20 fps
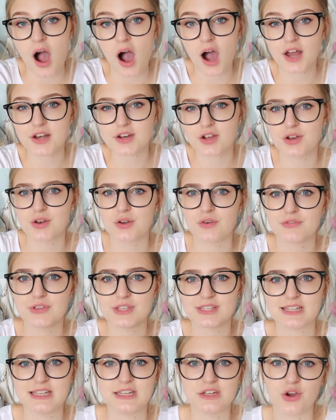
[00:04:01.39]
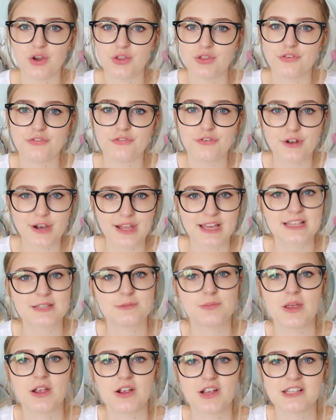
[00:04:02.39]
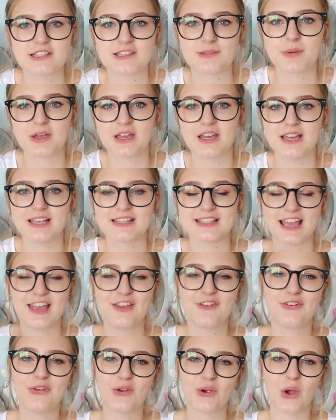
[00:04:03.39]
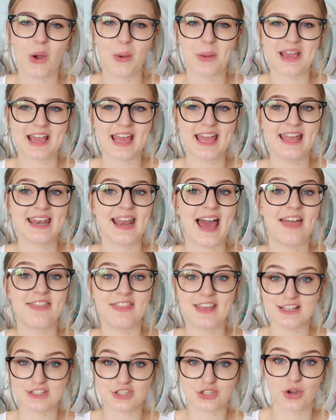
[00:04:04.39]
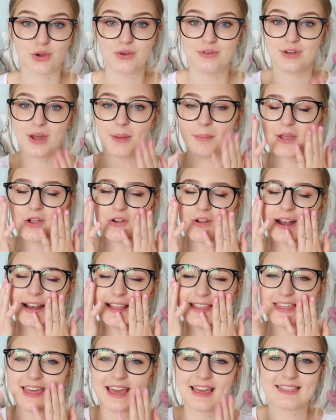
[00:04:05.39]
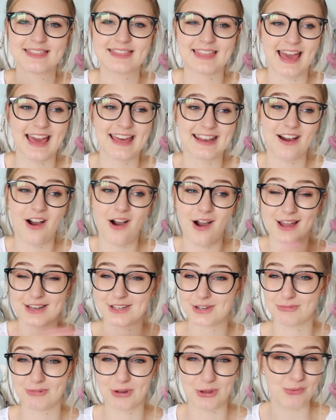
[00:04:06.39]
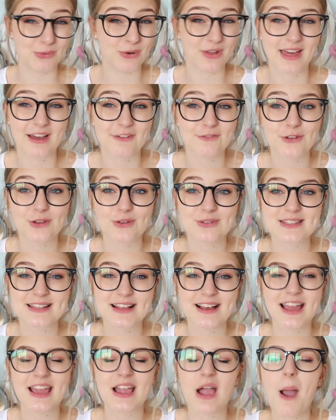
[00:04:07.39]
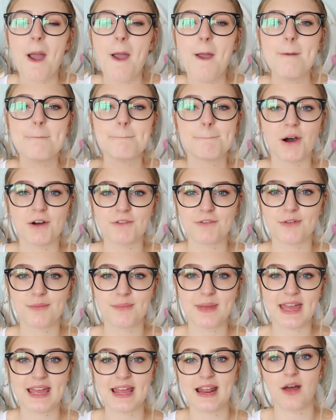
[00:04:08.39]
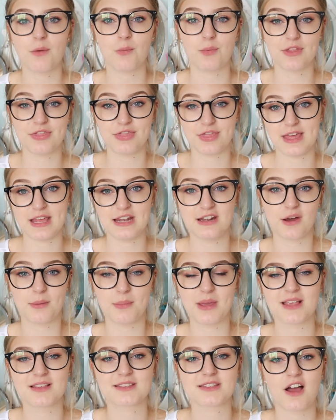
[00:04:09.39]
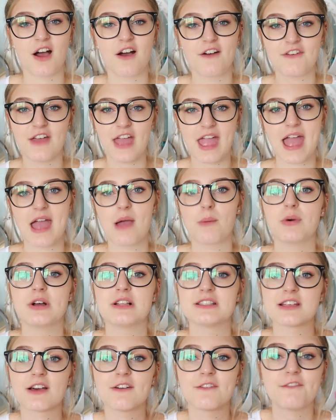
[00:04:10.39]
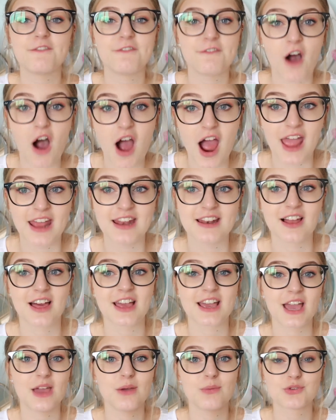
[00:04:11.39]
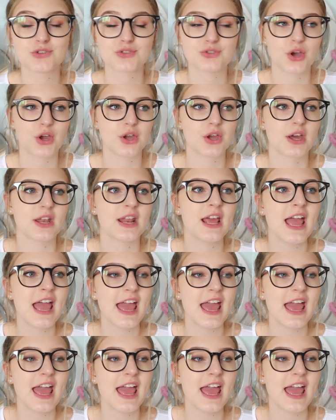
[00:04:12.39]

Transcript: I don't obviously know the full experience because if you're going in and they don't numb it or anything, then I don't know what that feels like. But for me, with the numbing stuff, it was fine. Like, it was so good.